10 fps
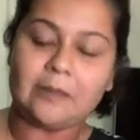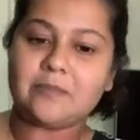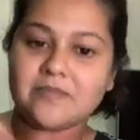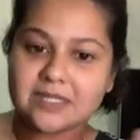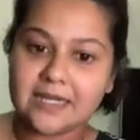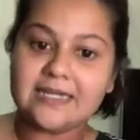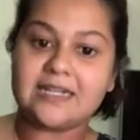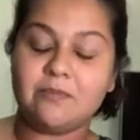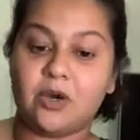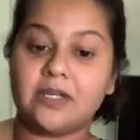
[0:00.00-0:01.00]

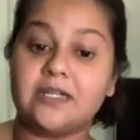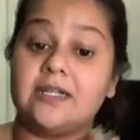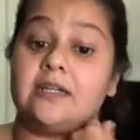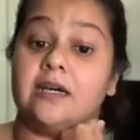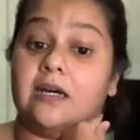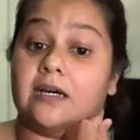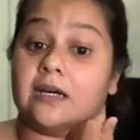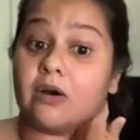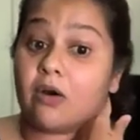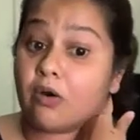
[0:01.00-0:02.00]
slightly modern,
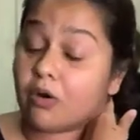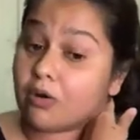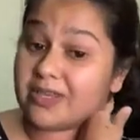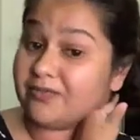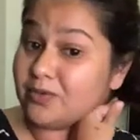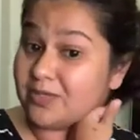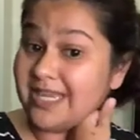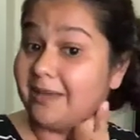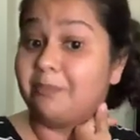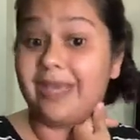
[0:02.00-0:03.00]
or if you
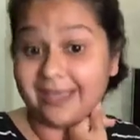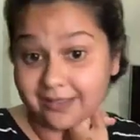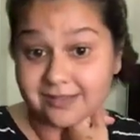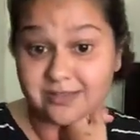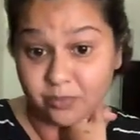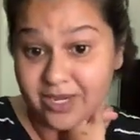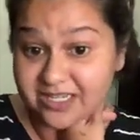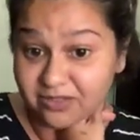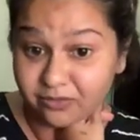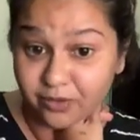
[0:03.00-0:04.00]
take Beckett's
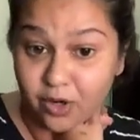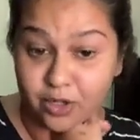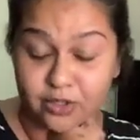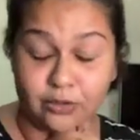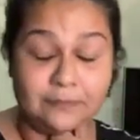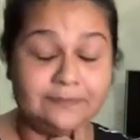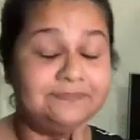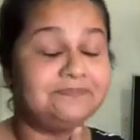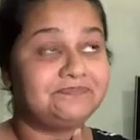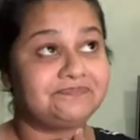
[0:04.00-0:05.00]
Waiting for Godot,
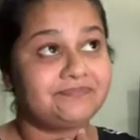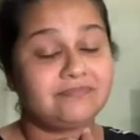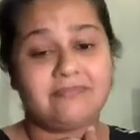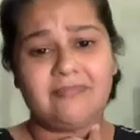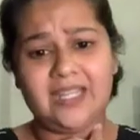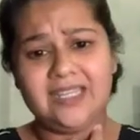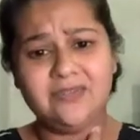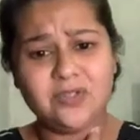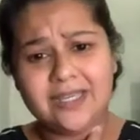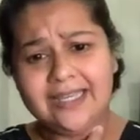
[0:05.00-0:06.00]
if
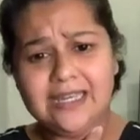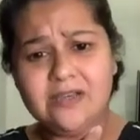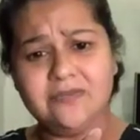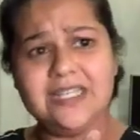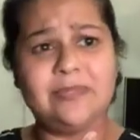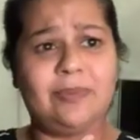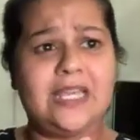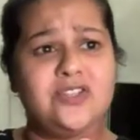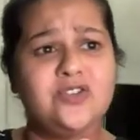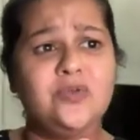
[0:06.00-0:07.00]
you take any of these
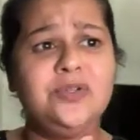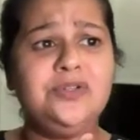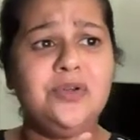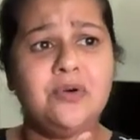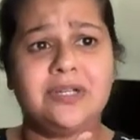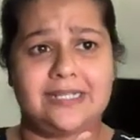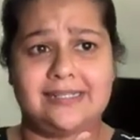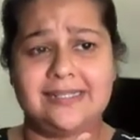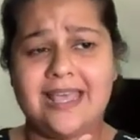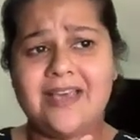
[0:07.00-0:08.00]
plays, you will
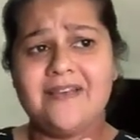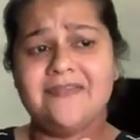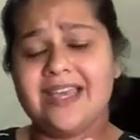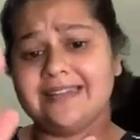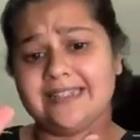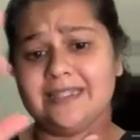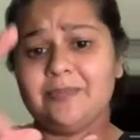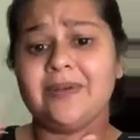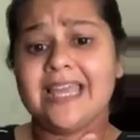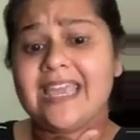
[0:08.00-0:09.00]
notice that the
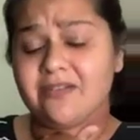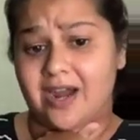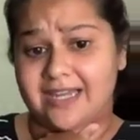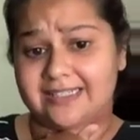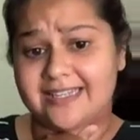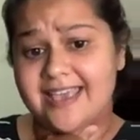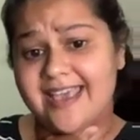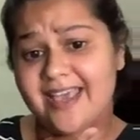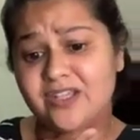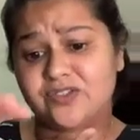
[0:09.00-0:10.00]
playwright
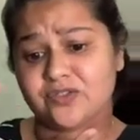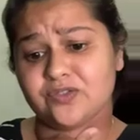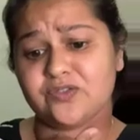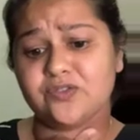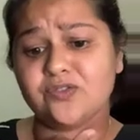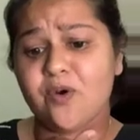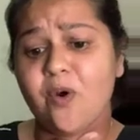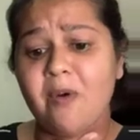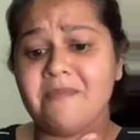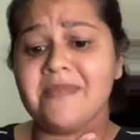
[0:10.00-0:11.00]
has
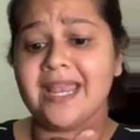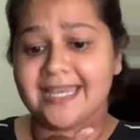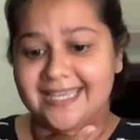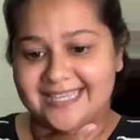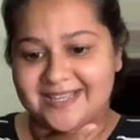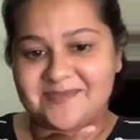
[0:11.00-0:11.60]
so many